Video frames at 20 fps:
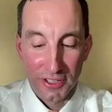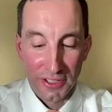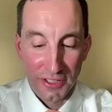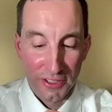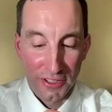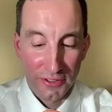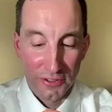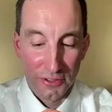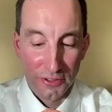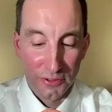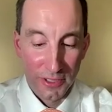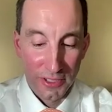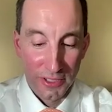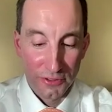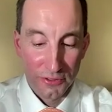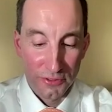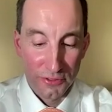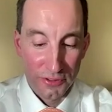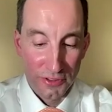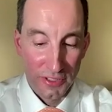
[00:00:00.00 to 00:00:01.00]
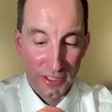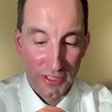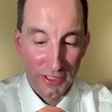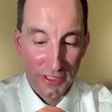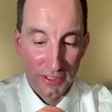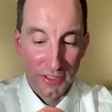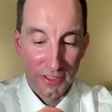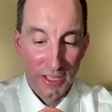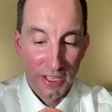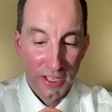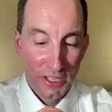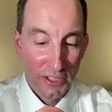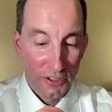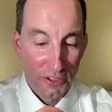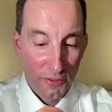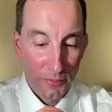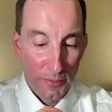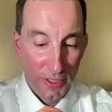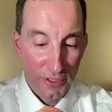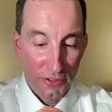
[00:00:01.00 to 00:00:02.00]
talking to, as you said. And
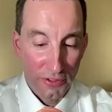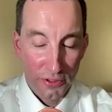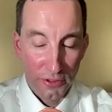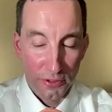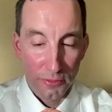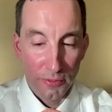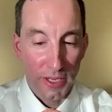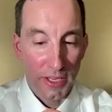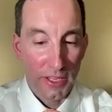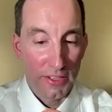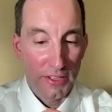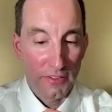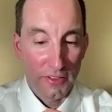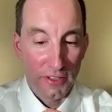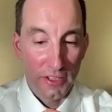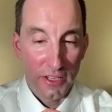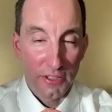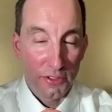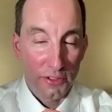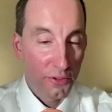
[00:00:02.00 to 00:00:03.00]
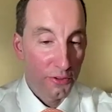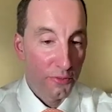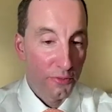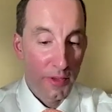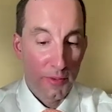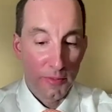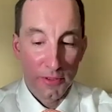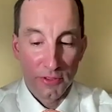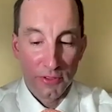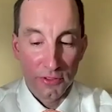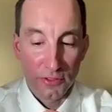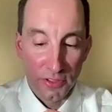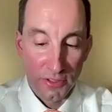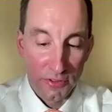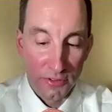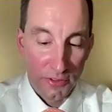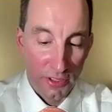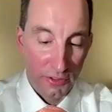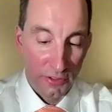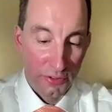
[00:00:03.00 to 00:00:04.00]
you mentioned the reds, the yellows, maybe just to
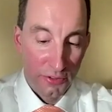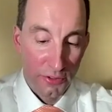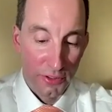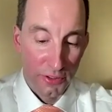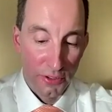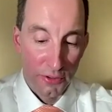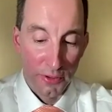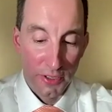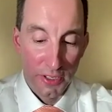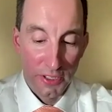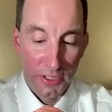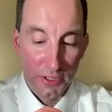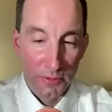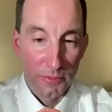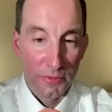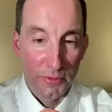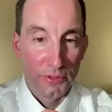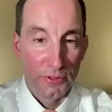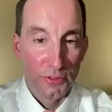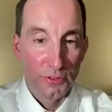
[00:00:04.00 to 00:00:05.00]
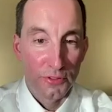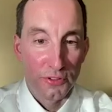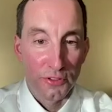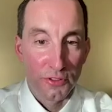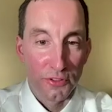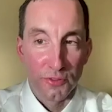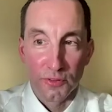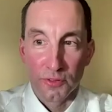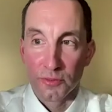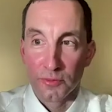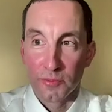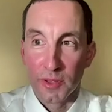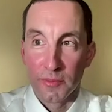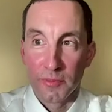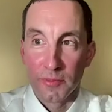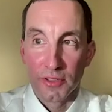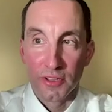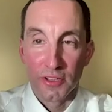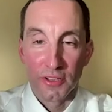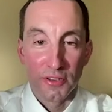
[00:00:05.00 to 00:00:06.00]
touch on the green and the blues, just for
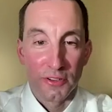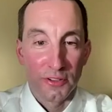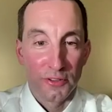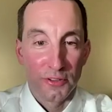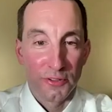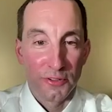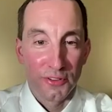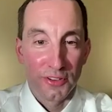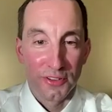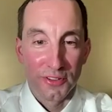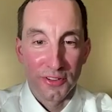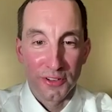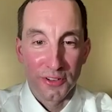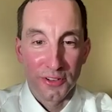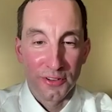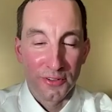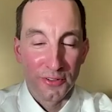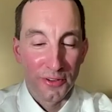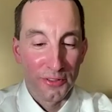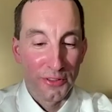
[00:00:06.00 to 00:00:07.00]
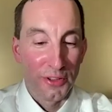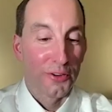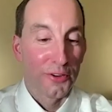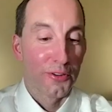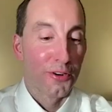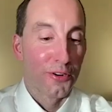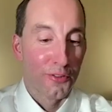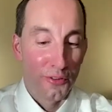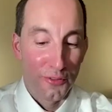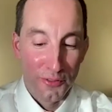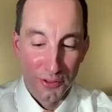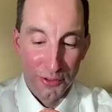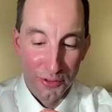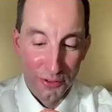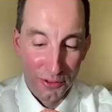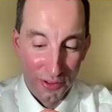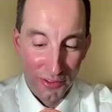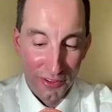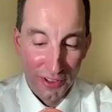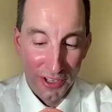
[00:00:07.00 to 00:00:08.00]
maybe in closing their their
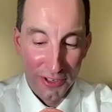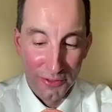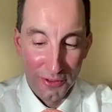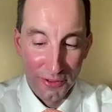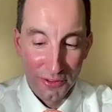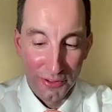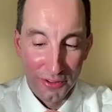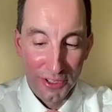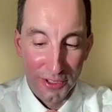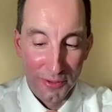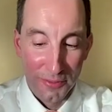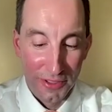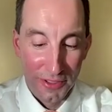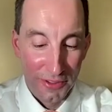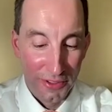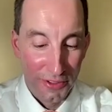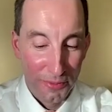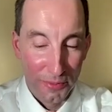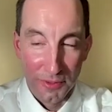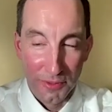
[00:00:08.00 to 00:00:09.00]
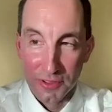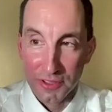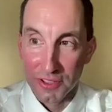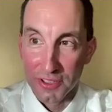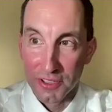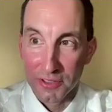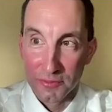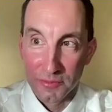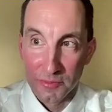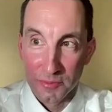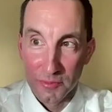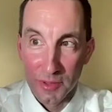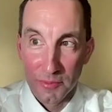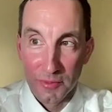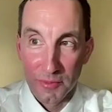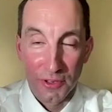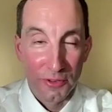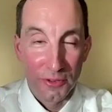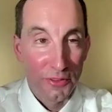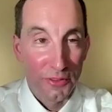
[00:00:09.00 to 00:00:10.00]
overviews, as I always talk about this, but to get
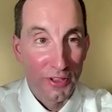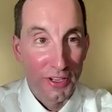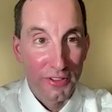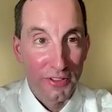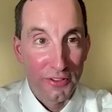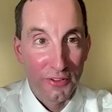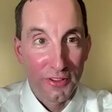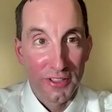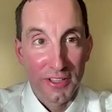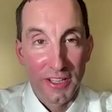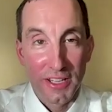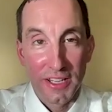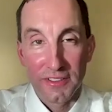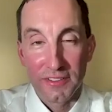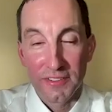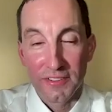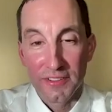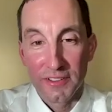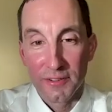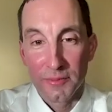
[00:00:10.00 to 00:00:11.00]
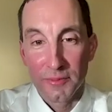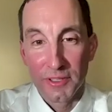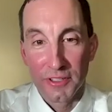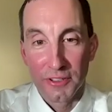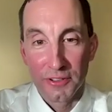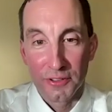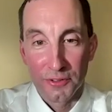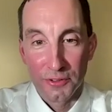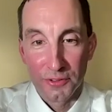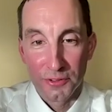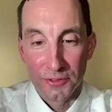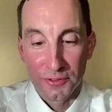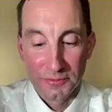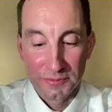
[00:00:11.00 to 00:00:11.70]
maybe your thoughts in the mm-hmm. last uh, minute or two.